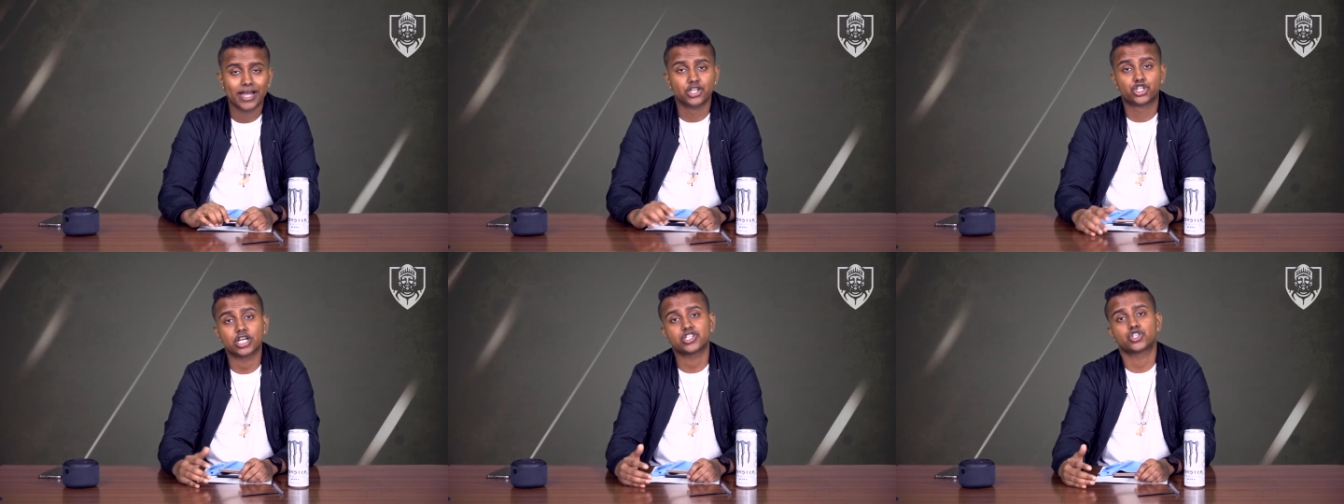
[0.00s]

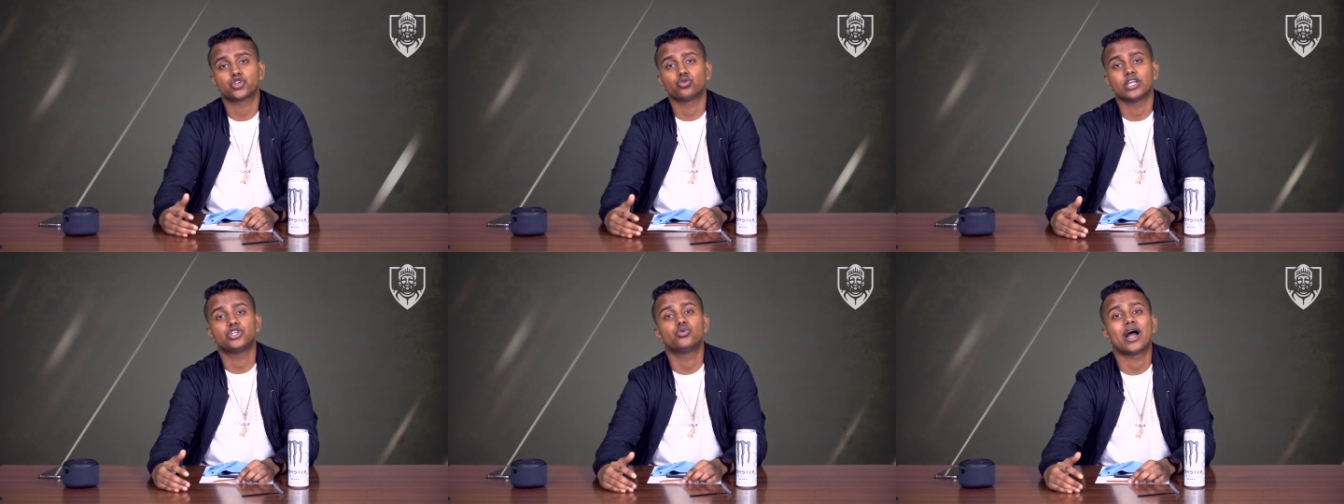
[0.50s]
just so
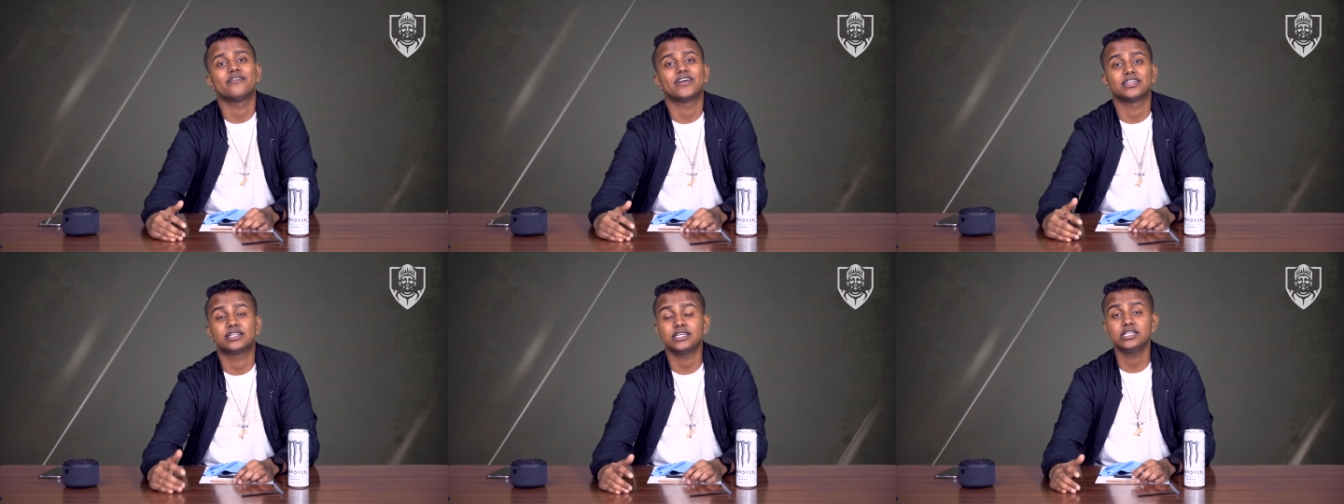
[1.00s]
that you have at
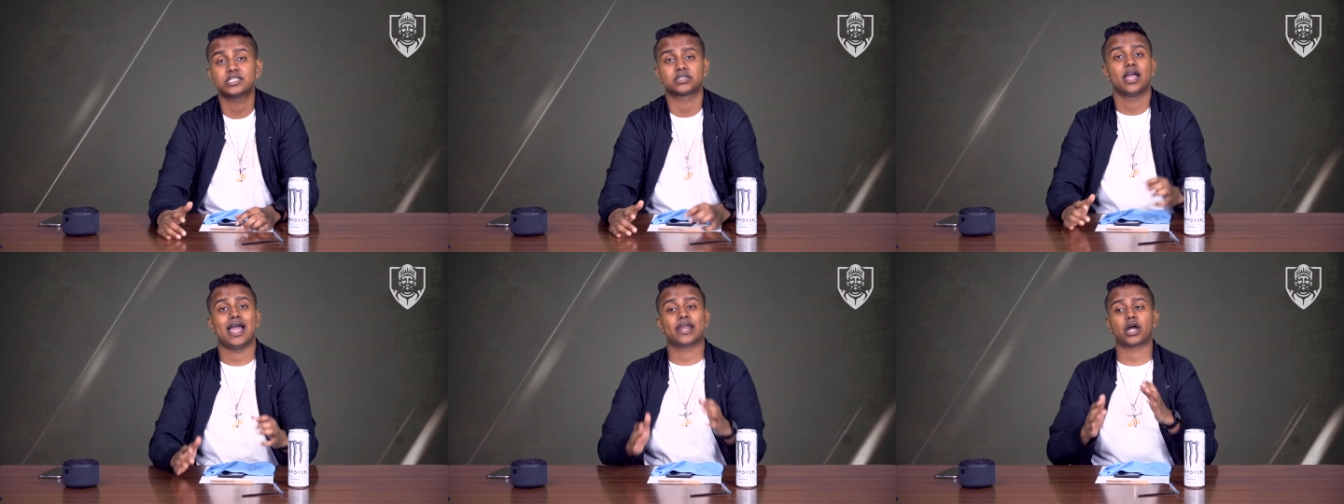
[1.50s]
least
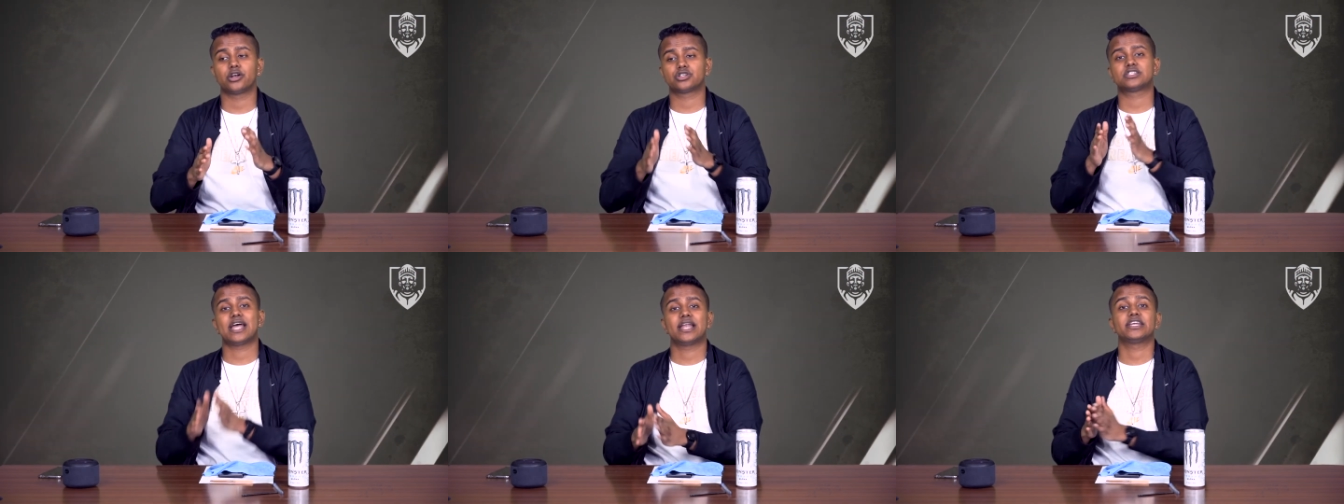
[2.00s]
an
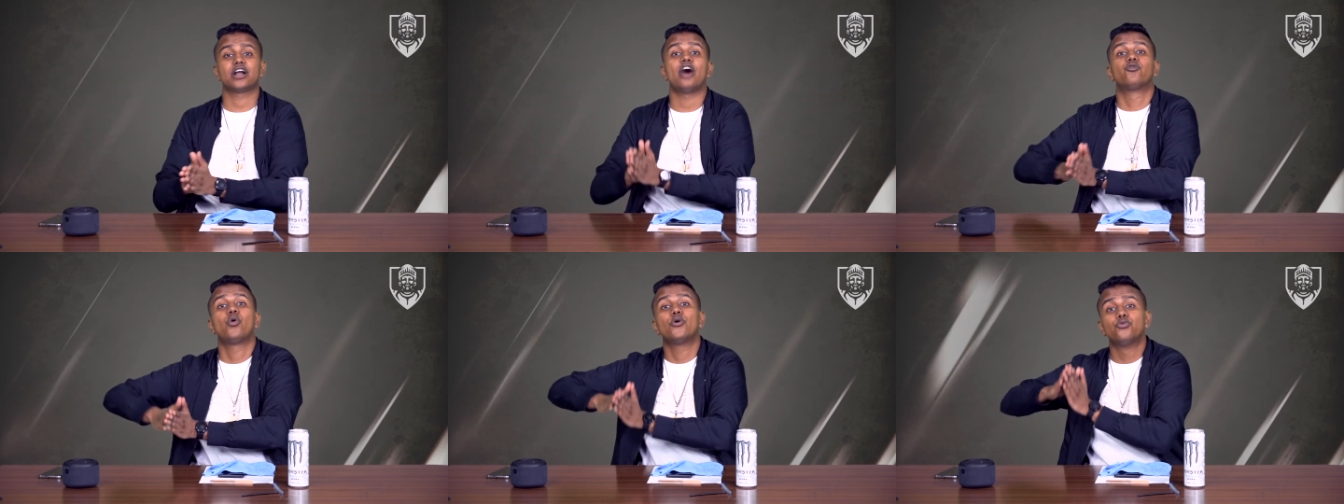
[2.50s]
understanding of
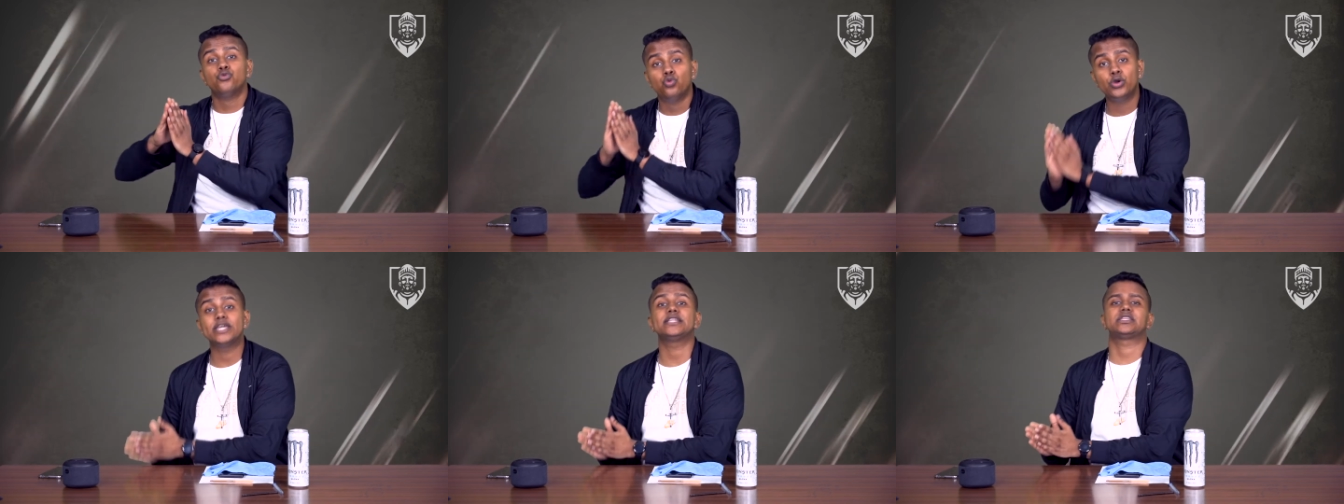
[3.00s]
what
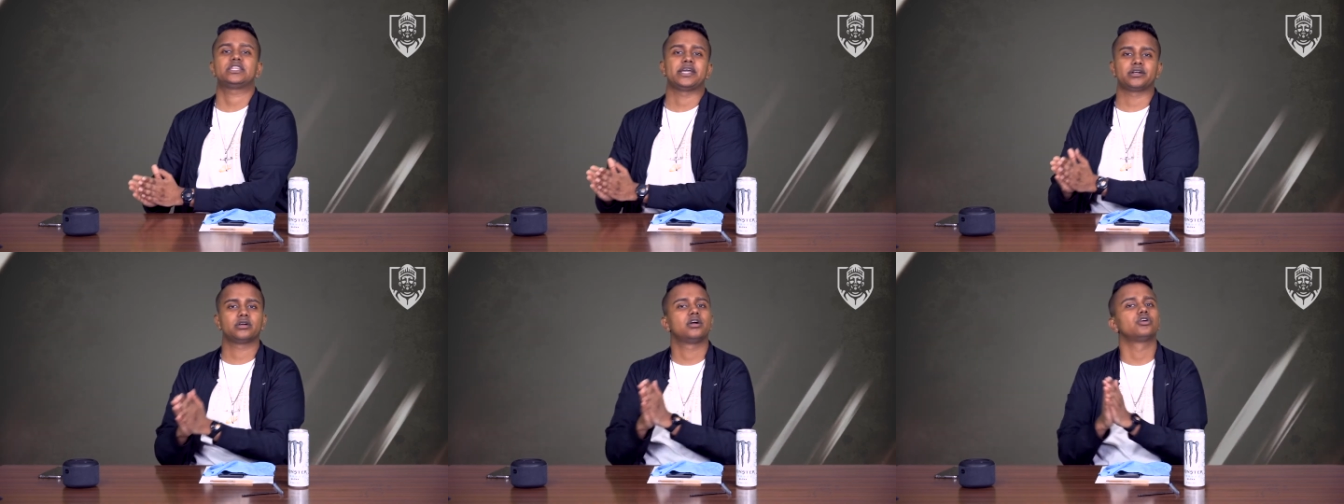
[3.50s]
we
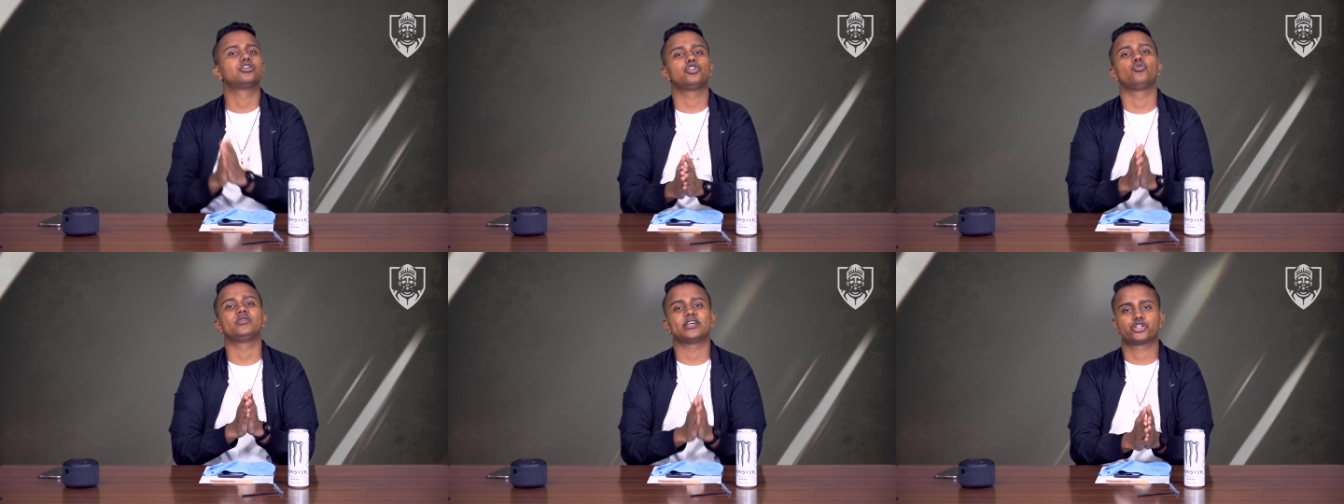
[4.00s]
think
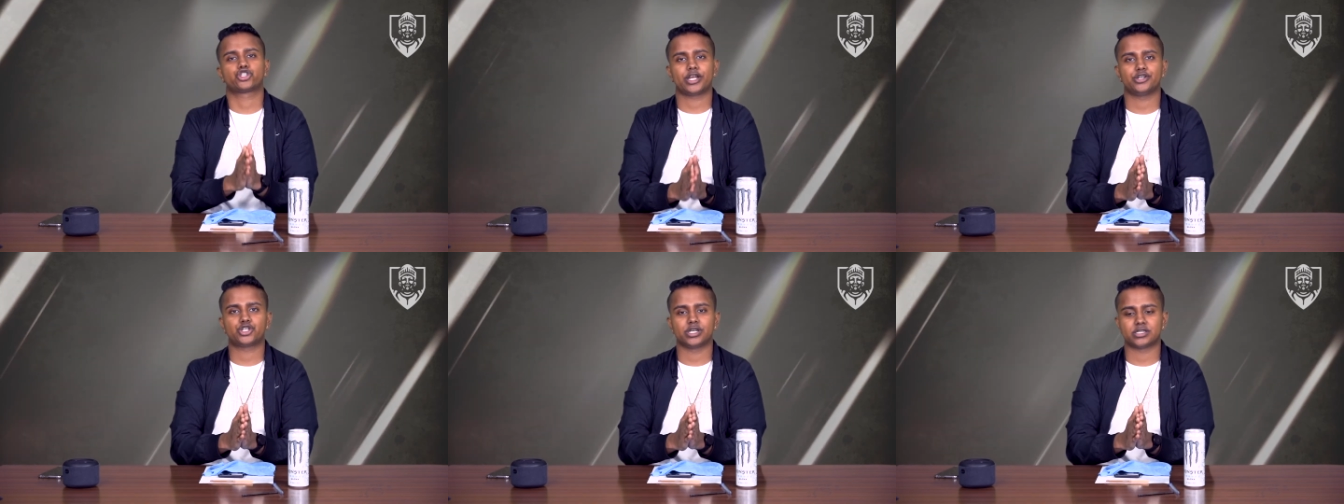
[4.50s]
global
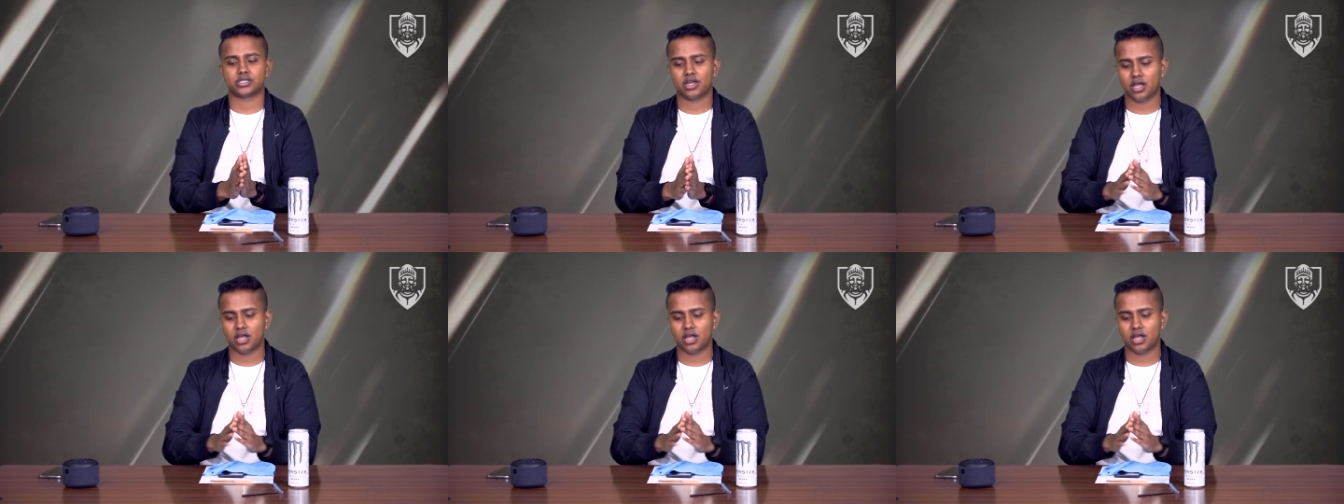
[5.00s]
exchange is.